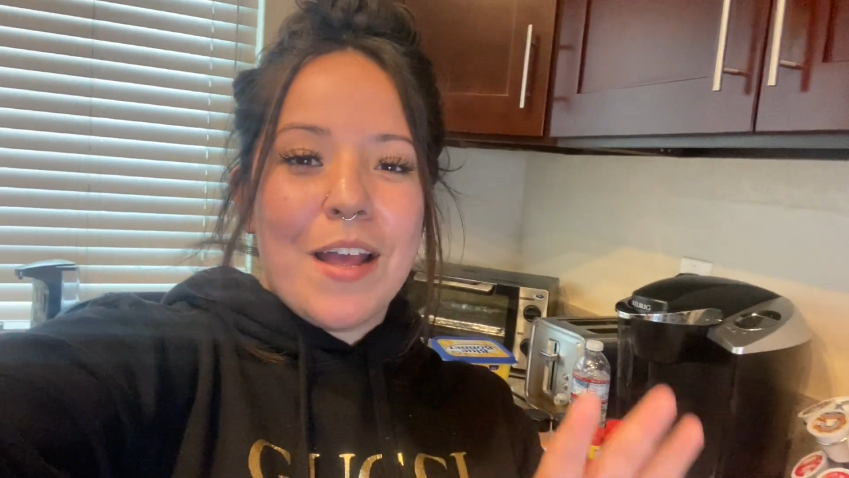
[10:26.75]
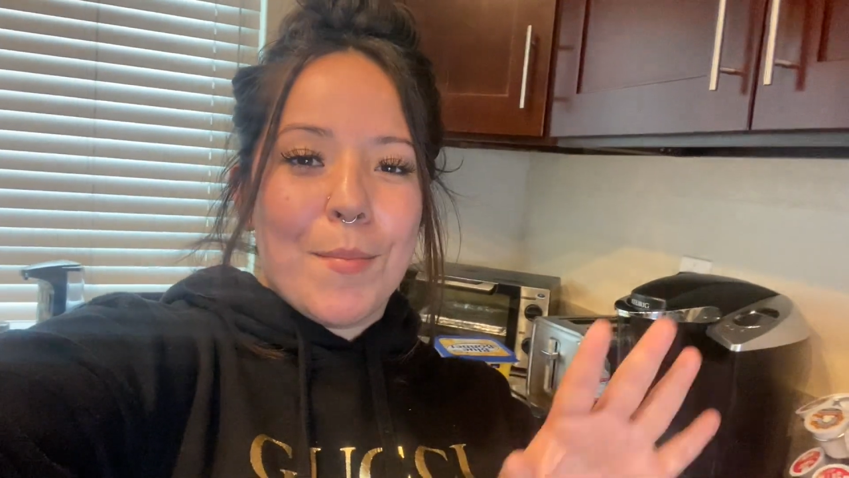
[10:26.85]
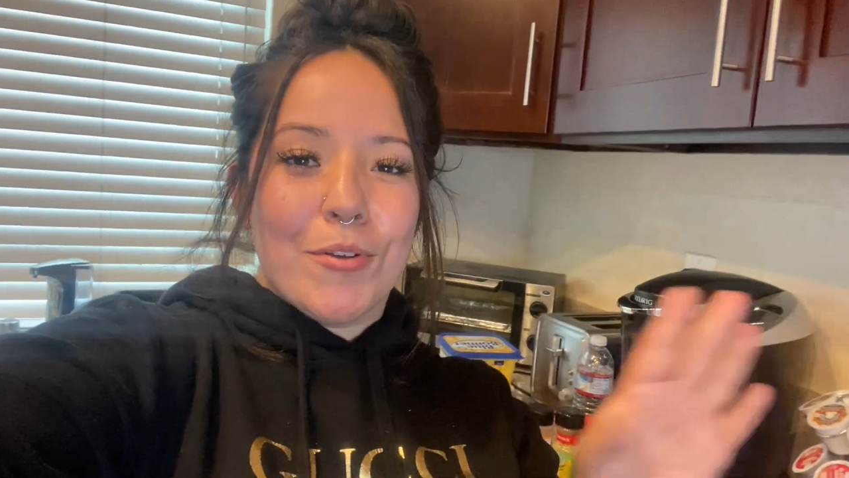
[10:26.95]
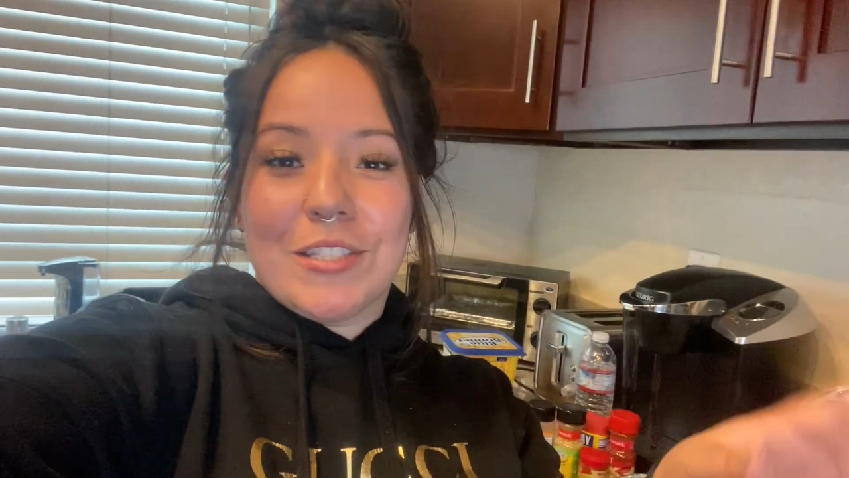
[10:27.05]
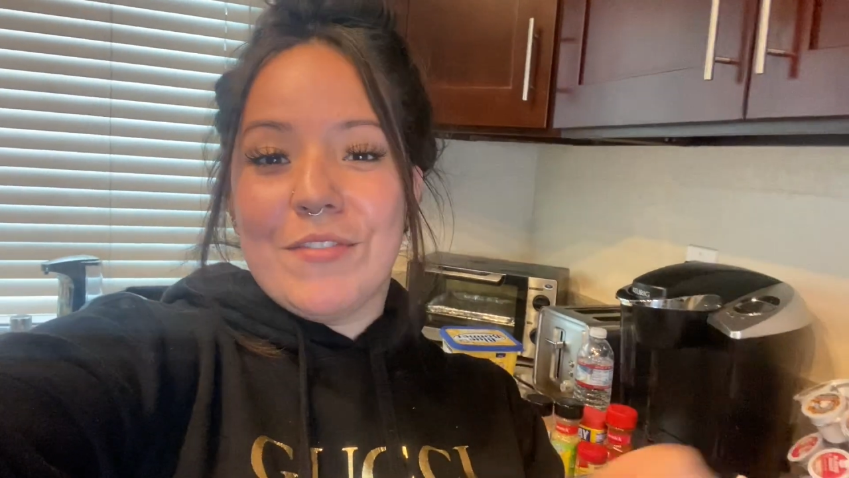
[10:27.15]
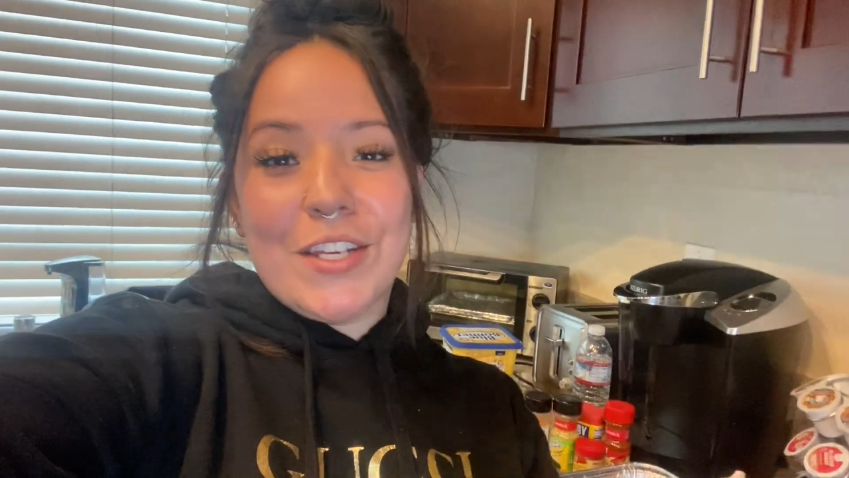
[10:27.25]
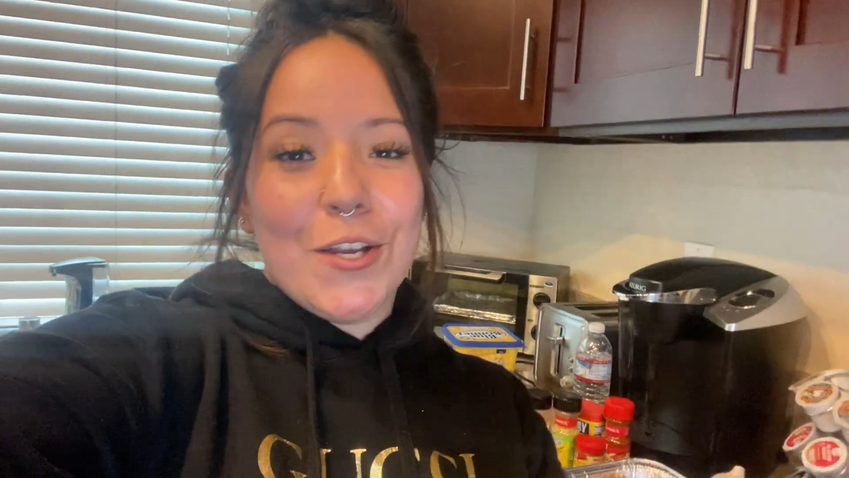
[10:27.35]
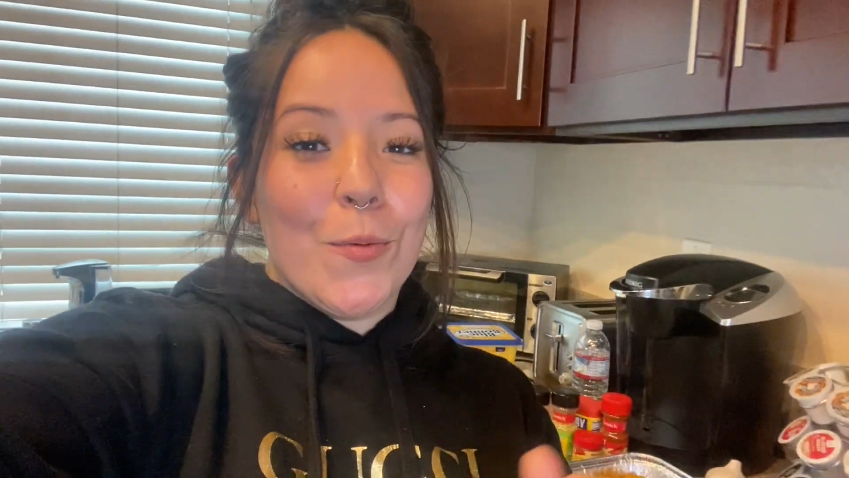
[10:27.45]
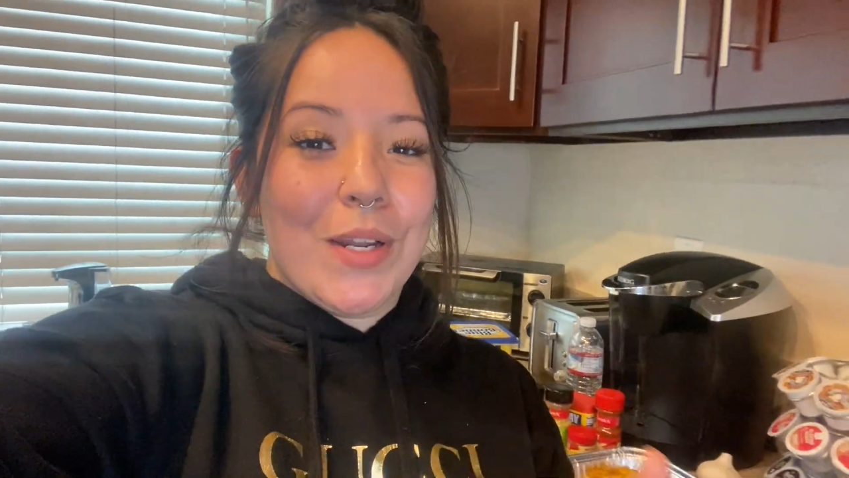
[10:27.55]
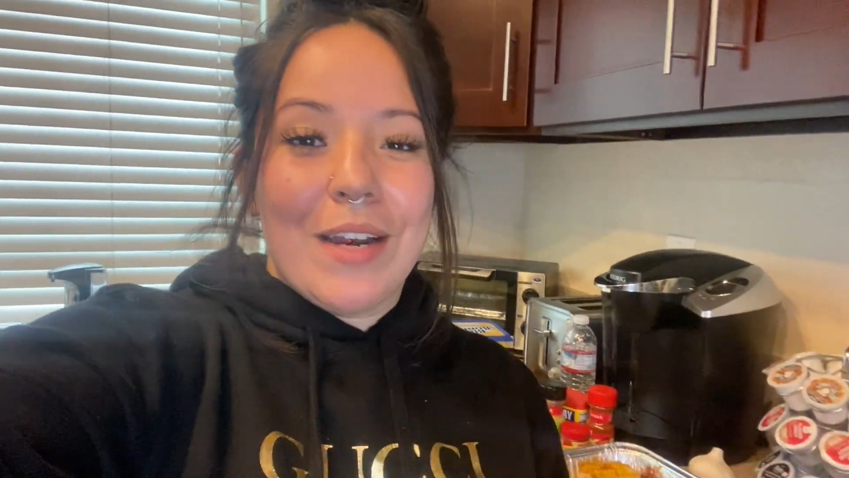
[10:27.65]
post a
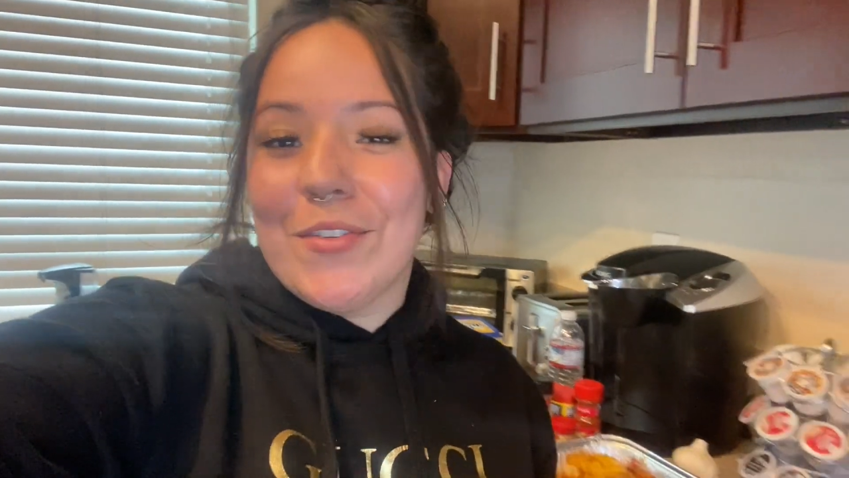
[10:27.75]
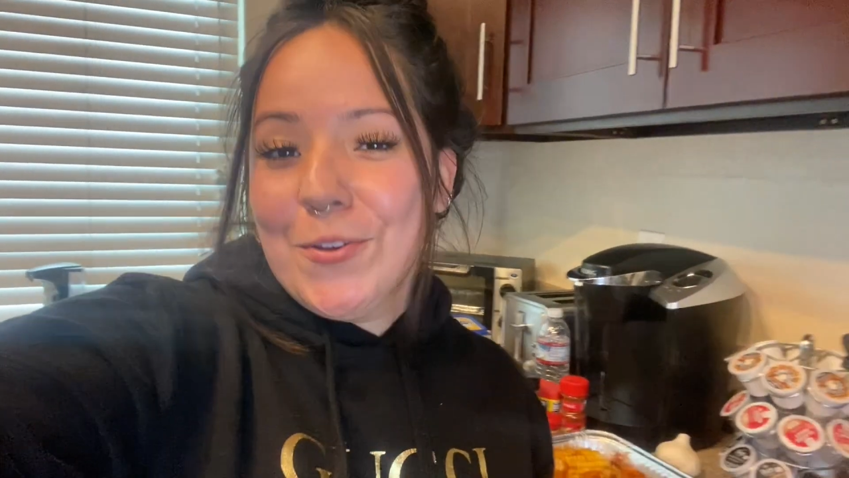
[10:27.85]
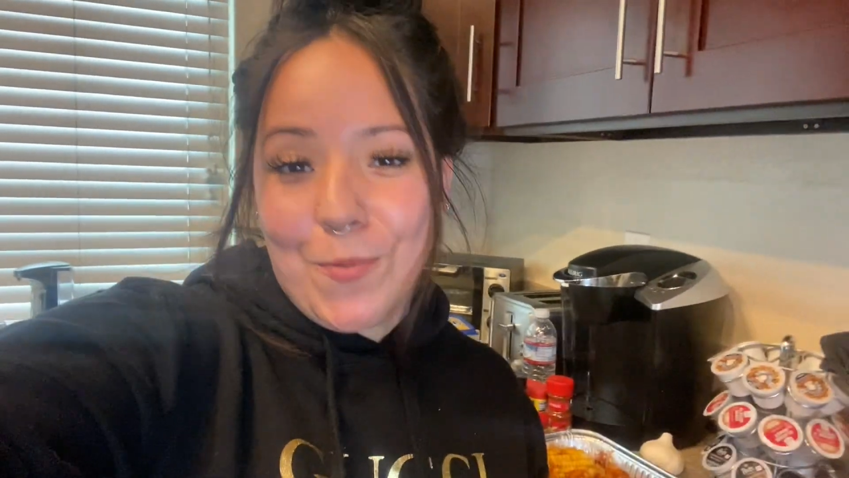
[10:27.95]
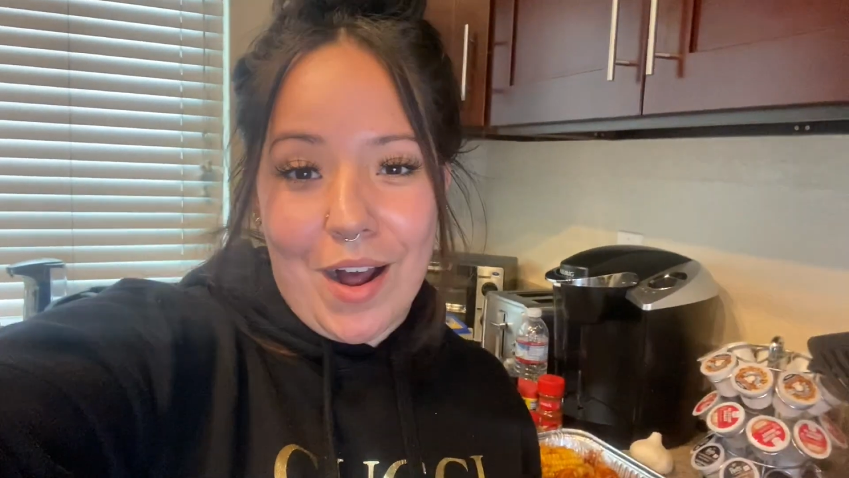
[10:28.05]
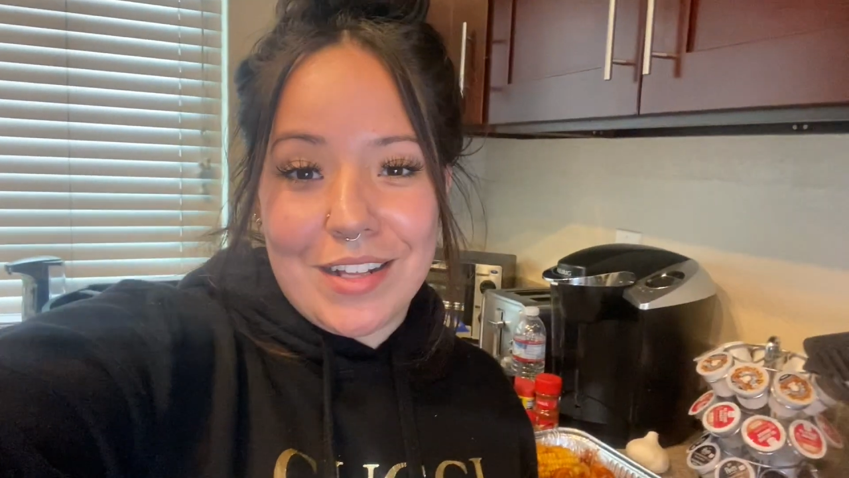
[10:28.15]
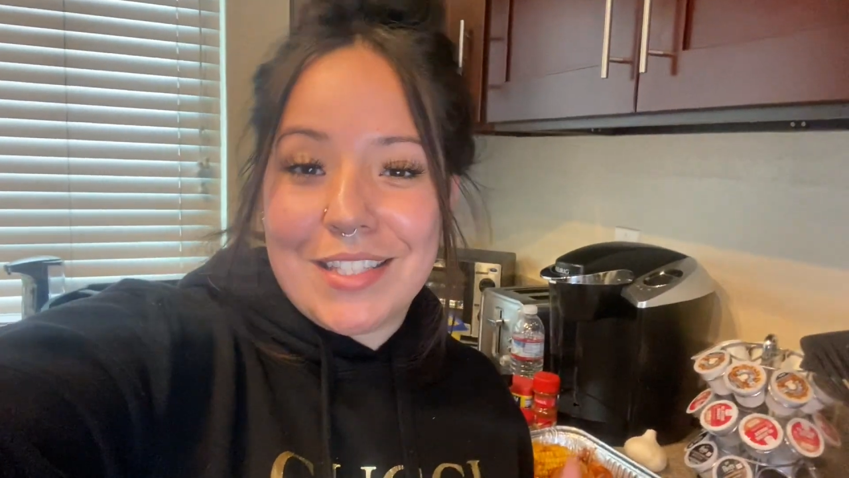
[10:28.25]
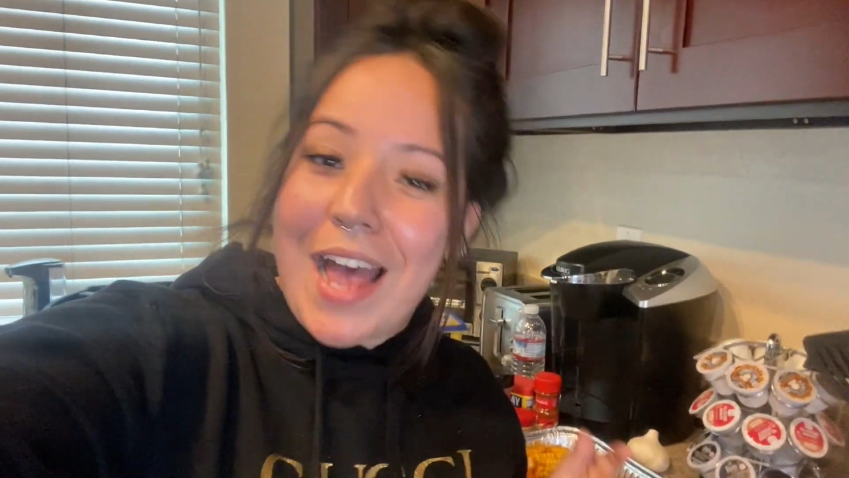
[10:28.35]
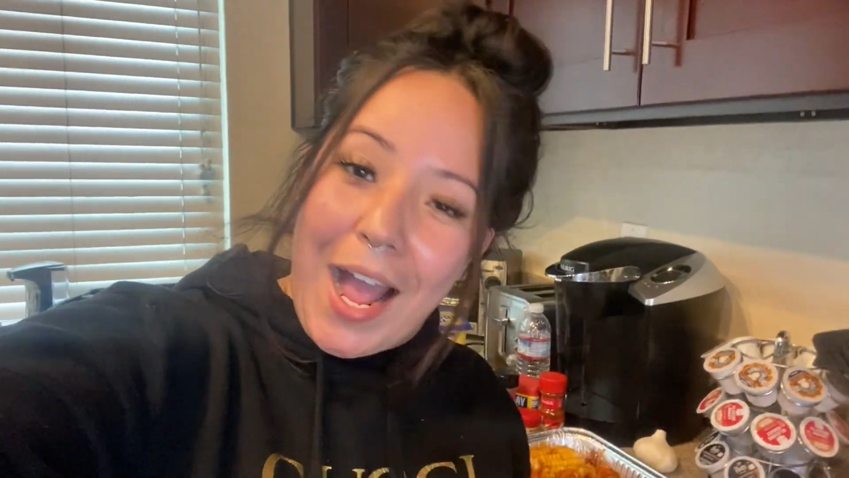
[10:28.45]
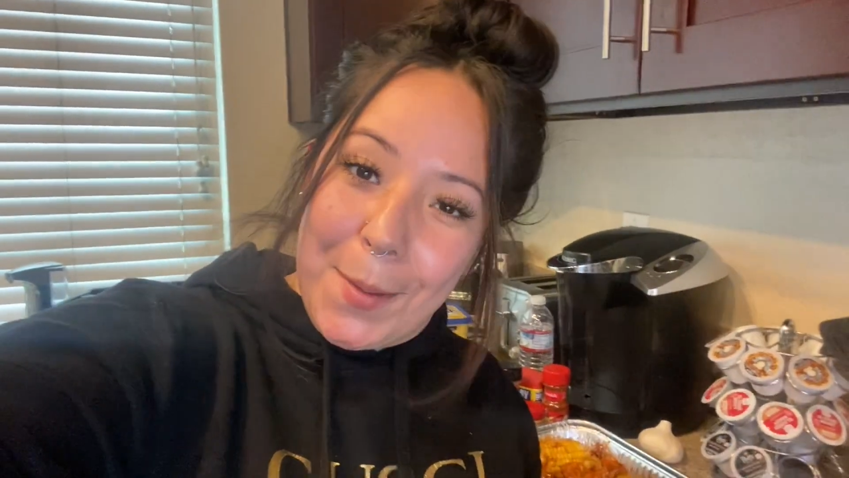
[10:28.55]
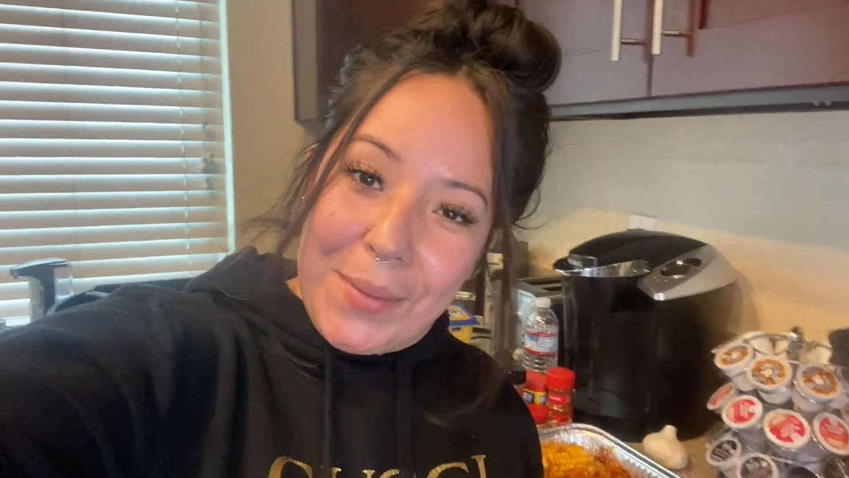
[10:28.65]
video, whatever you want.
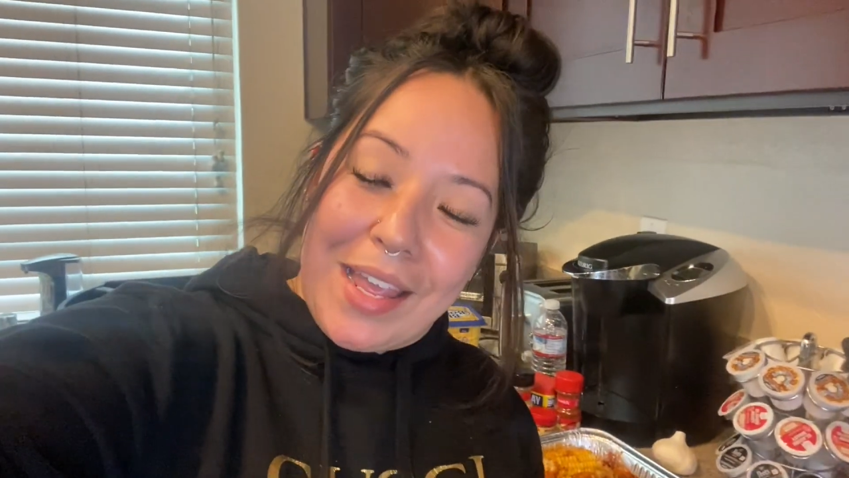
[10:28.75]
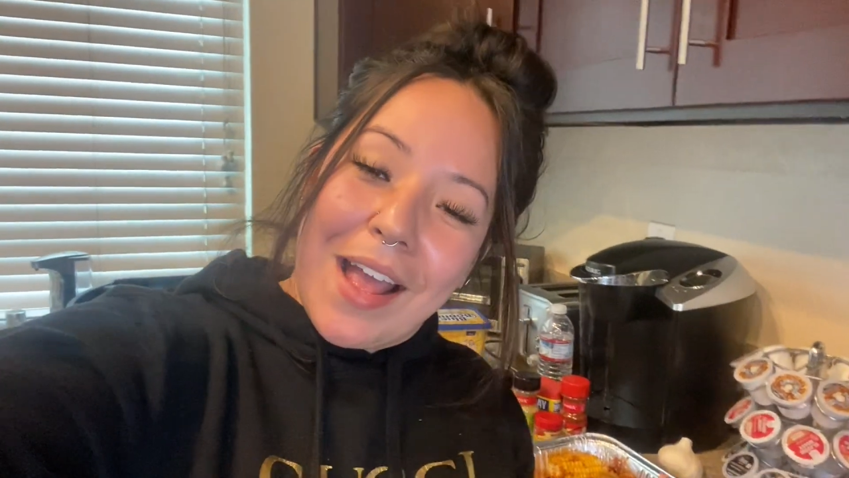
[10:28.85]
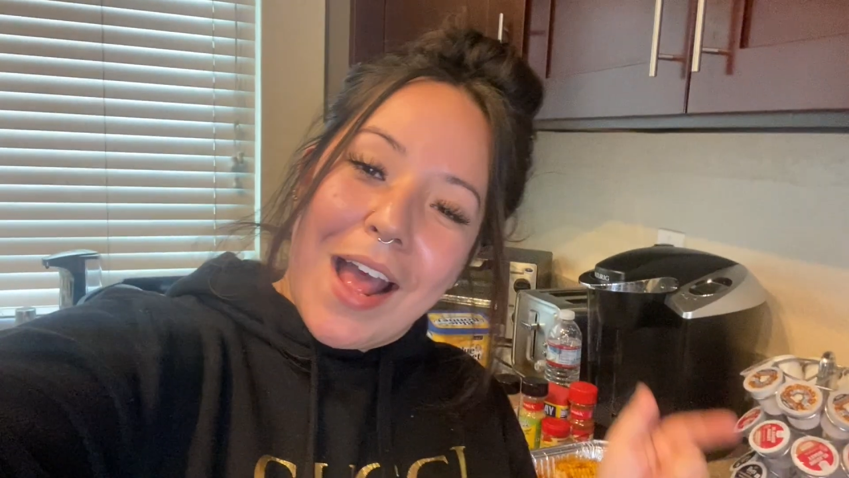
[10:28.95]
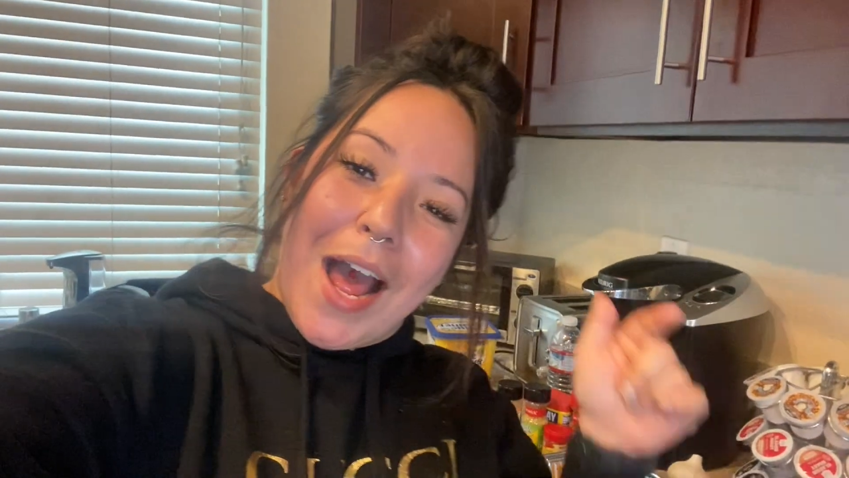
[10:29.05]
Tag me.